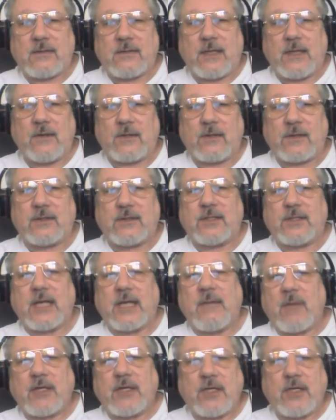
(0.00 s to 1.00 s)
cannot
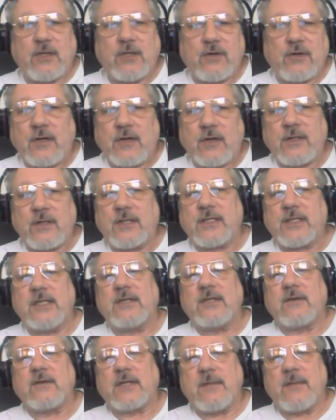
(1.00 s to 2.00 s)
say motor neuron
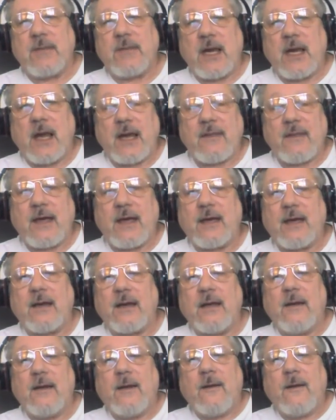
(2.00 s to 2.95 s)
disease or something like that